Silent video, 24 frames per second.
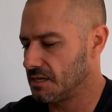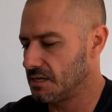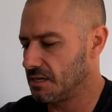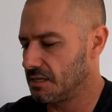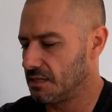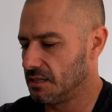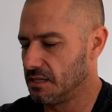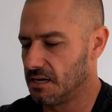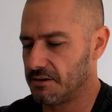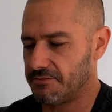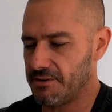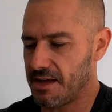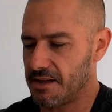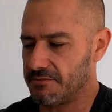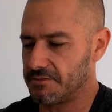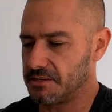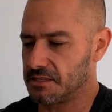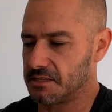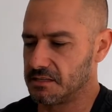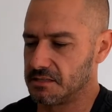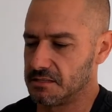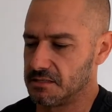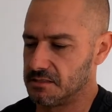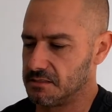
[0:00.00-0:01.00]
Love
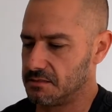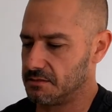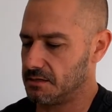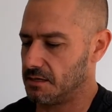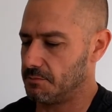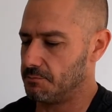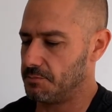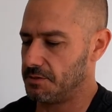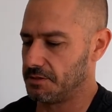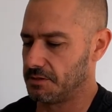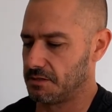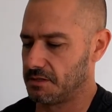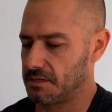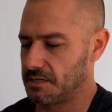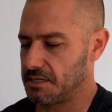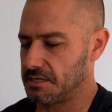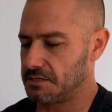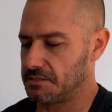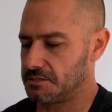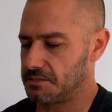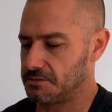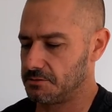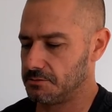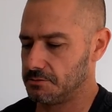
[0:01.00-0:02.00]
having the
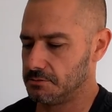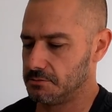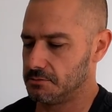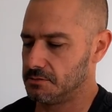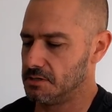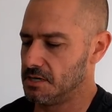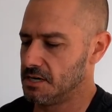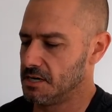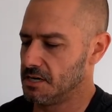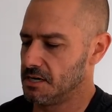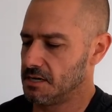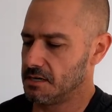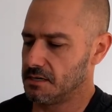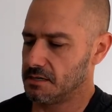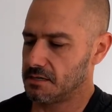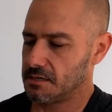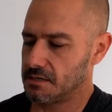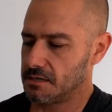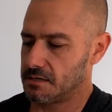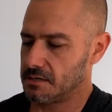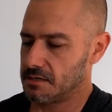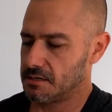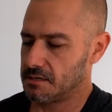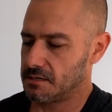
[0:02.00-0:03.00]
ability to
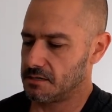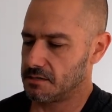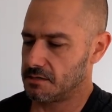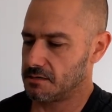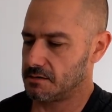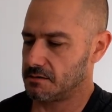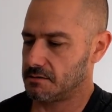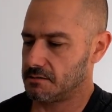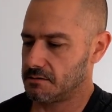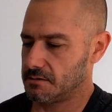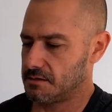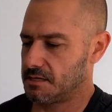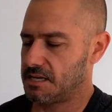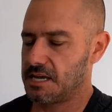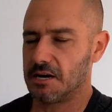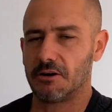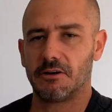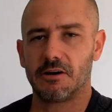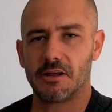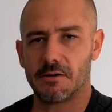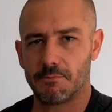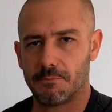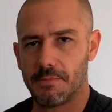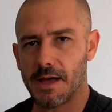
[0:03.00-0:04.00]

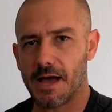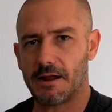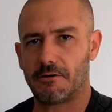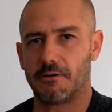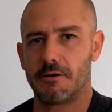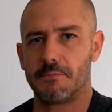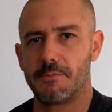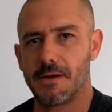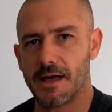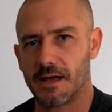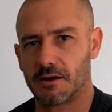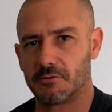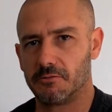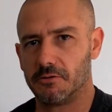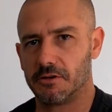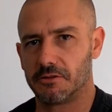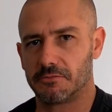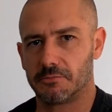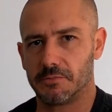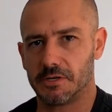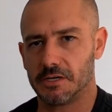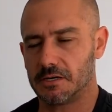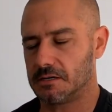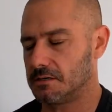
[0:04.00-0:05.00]
carry a battery pack with
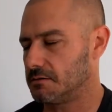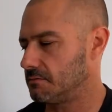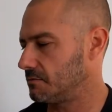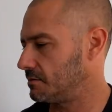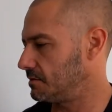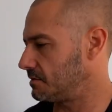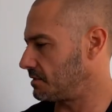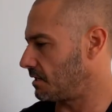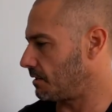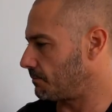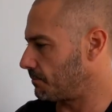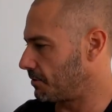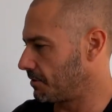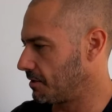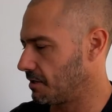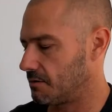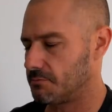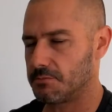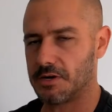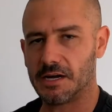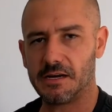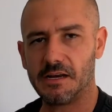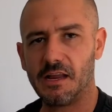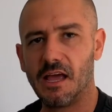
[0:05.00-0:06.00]
me, because I'll put it in
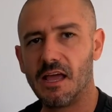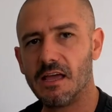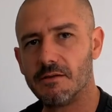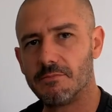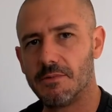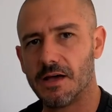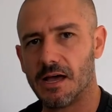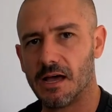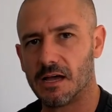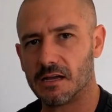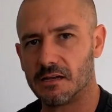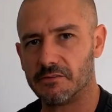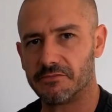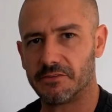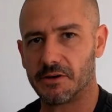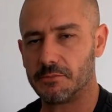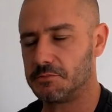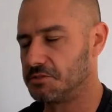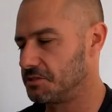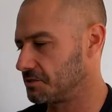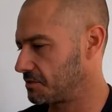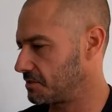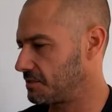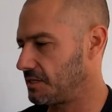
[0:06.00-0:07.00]
my day bag if I'm
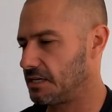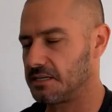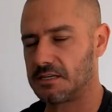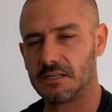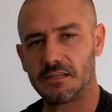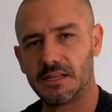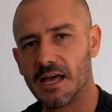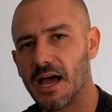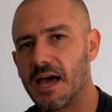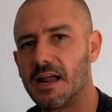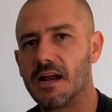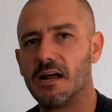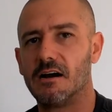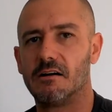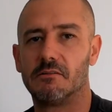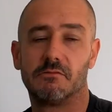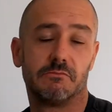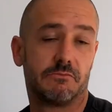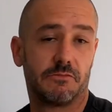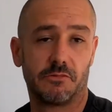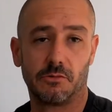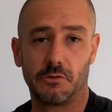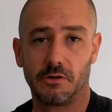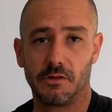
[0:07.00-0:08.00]
just taking that
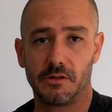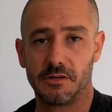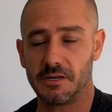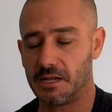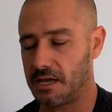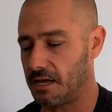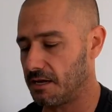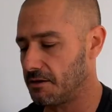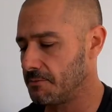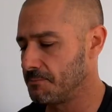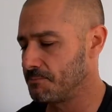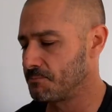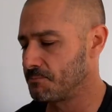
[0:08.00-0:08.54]
out for the day.